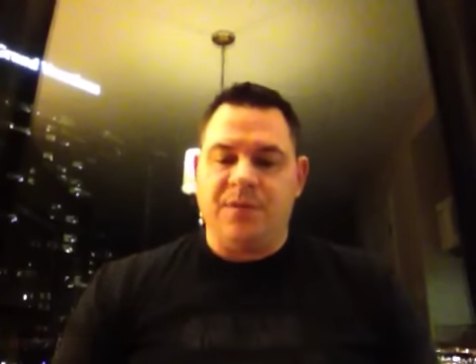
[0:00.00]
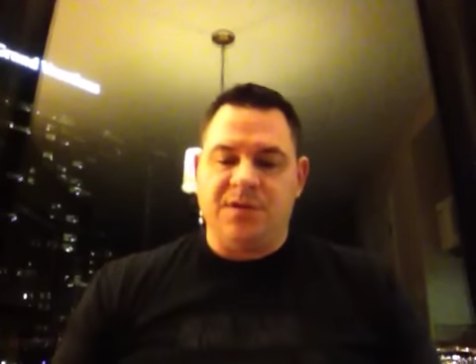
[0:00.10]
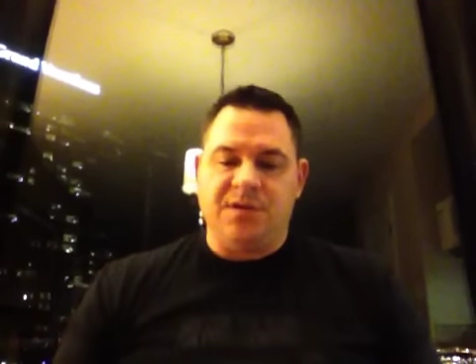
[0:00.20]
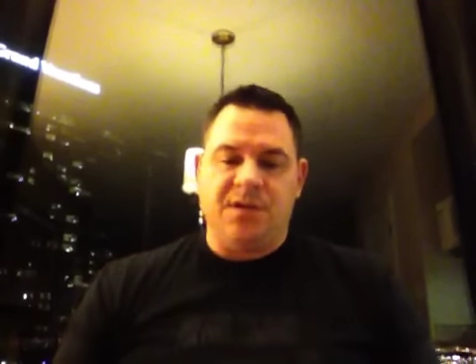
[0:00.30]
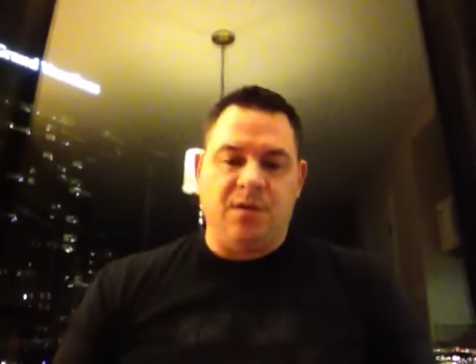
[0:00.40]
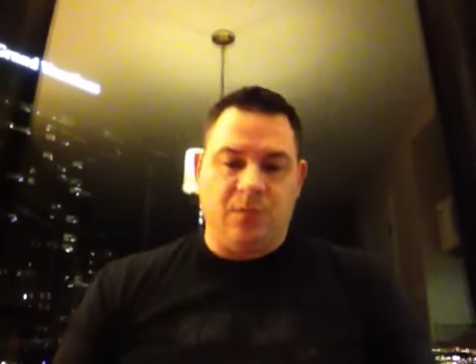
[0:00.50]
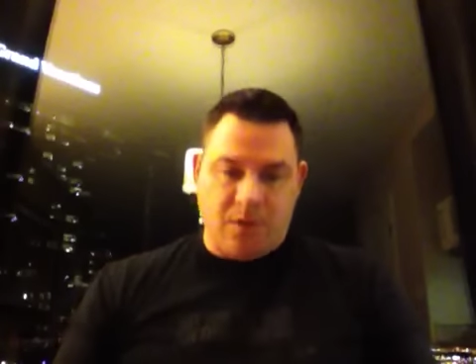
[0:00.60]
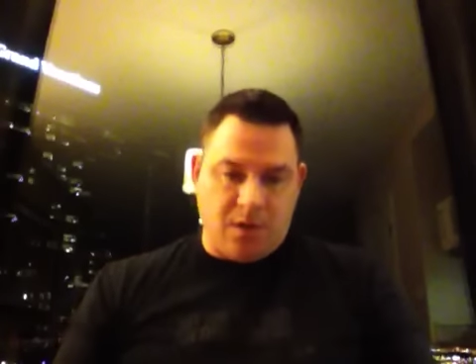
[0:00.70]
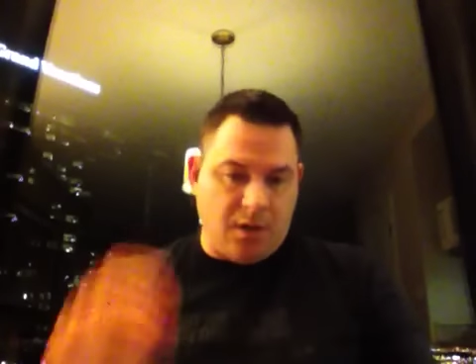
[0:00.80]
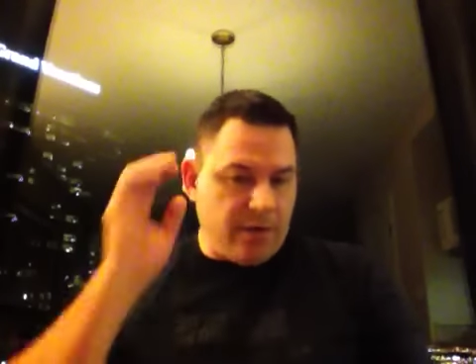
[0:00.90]
see
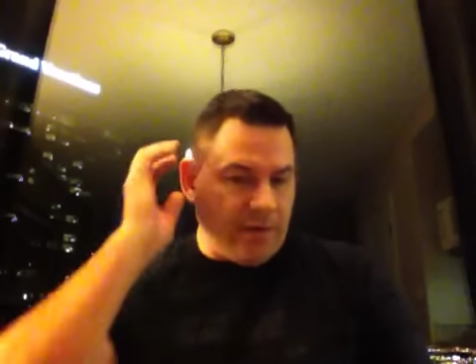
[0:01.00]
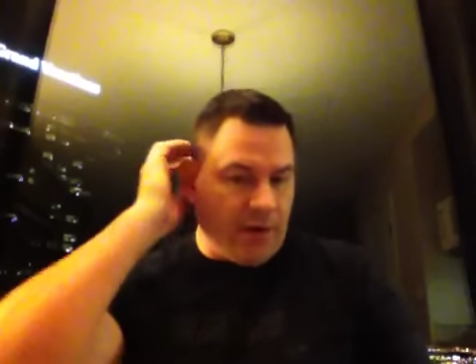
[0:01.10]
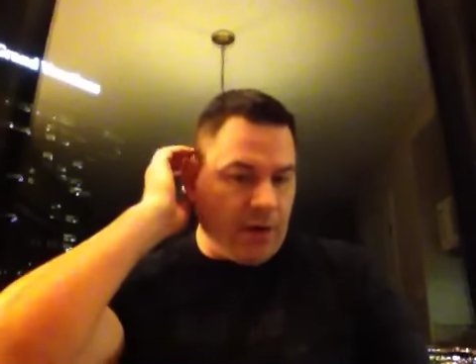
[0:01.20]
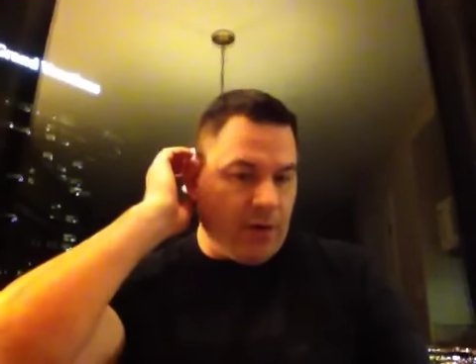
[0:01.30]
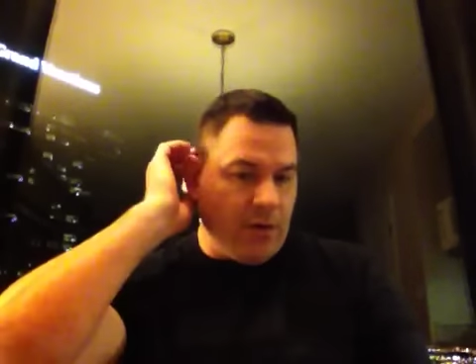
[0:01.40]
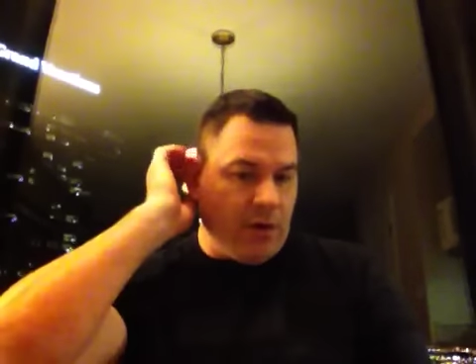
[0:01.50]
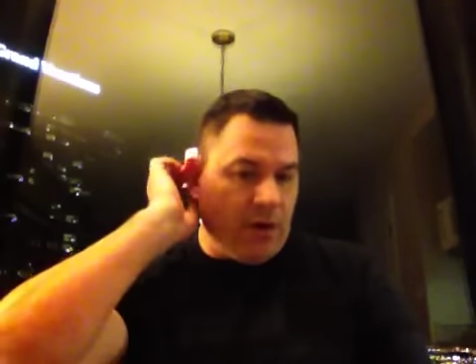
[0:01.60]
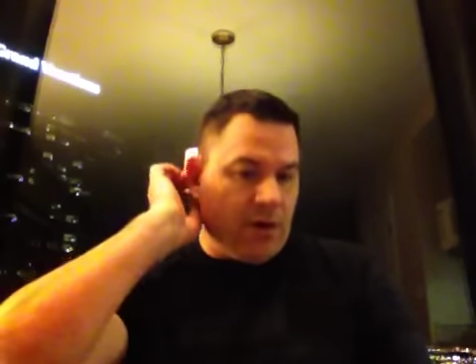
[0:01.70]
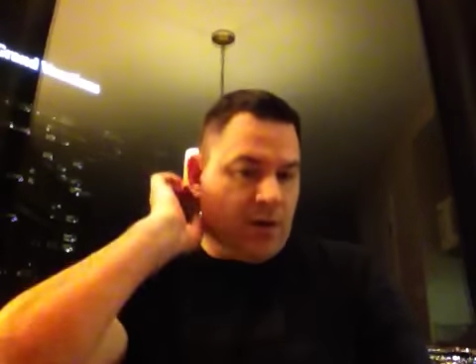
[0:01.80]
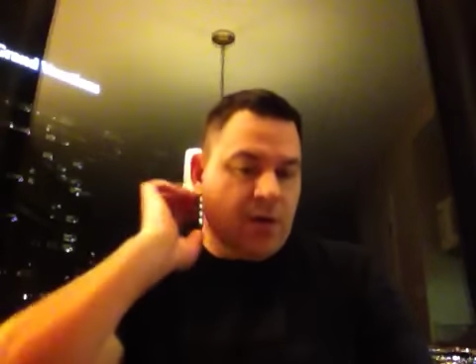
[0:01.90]
what all I've got going
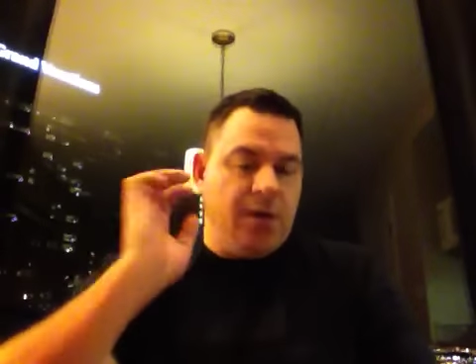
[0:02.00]
on.